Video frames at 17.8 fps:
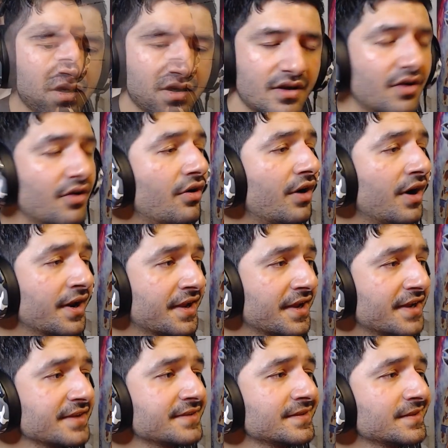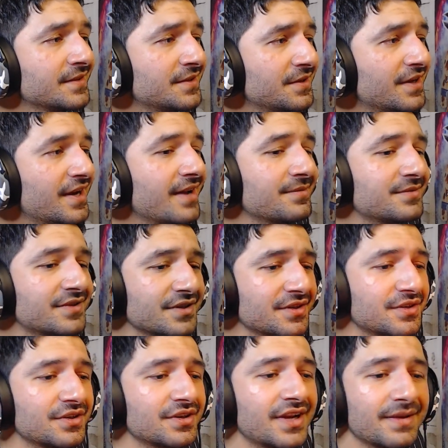Alright, guys. Good
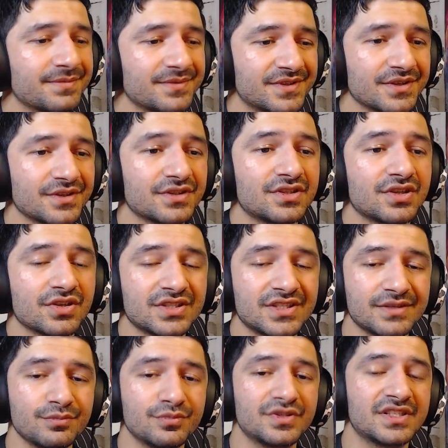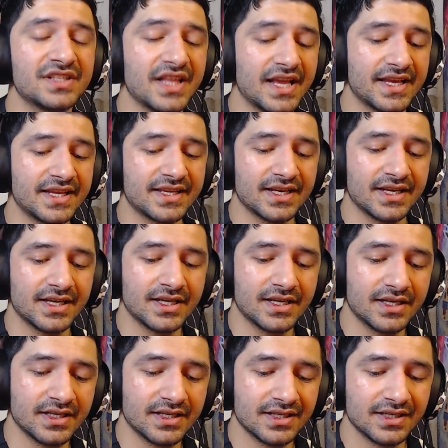episode. So, seems like
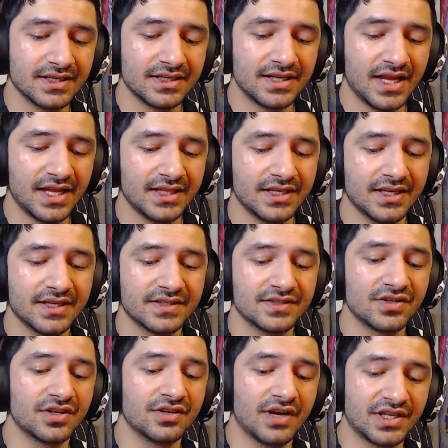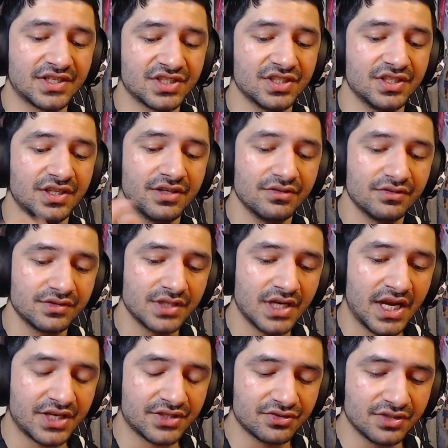Nadia is not actually her
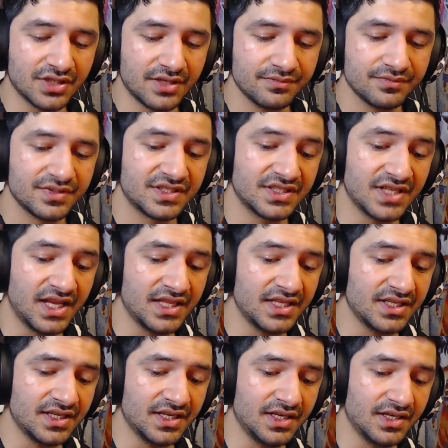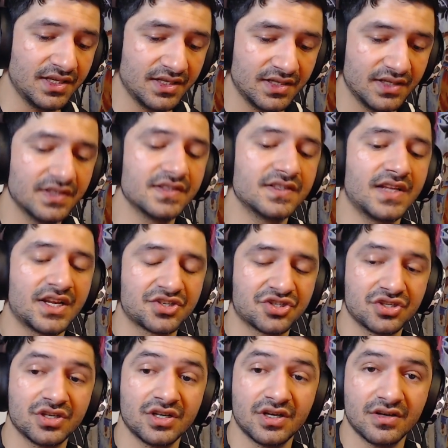actual name. Sadia is
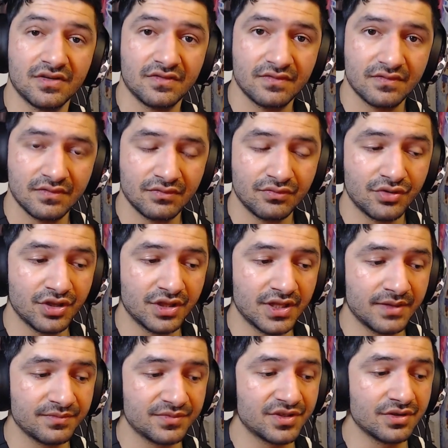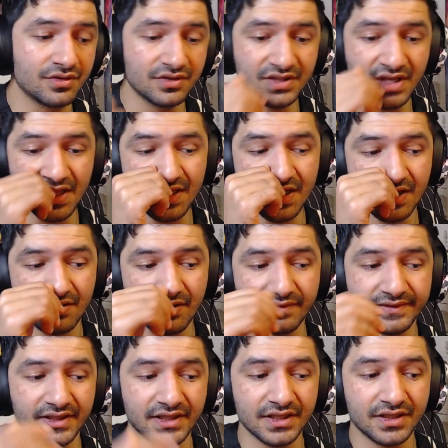actually her real name. So, Sadia and
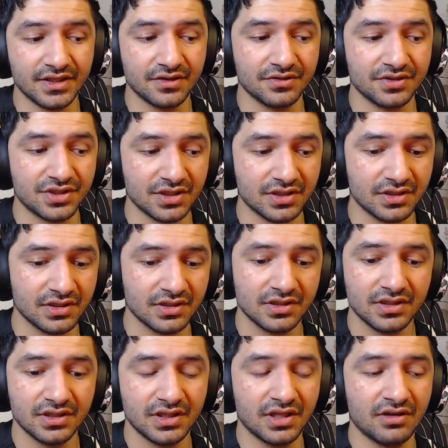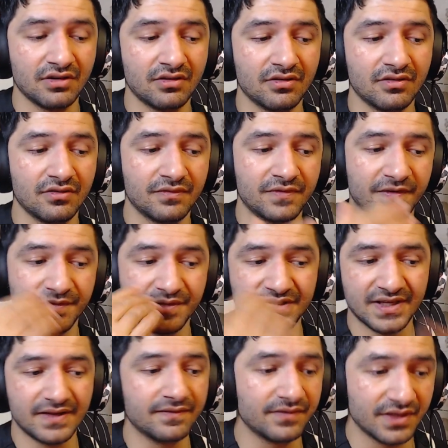Raphtalia know each other. They're from the
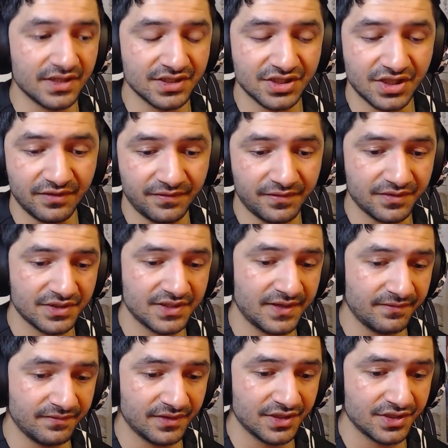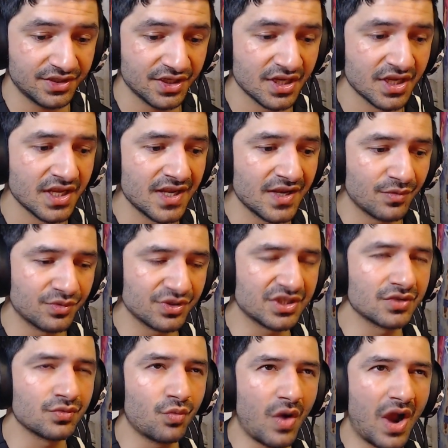same village. They're from the same village, which
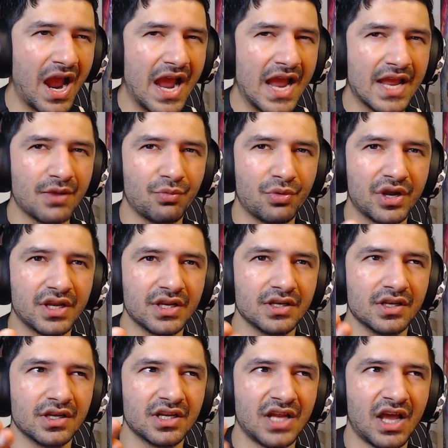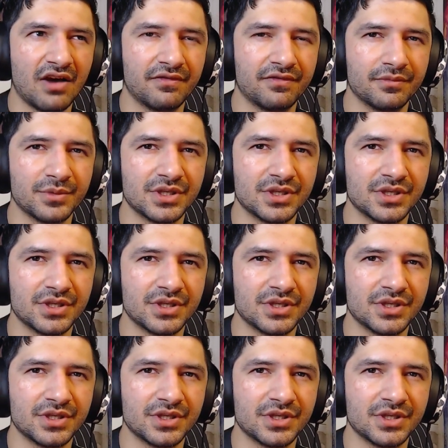is why when Naofumi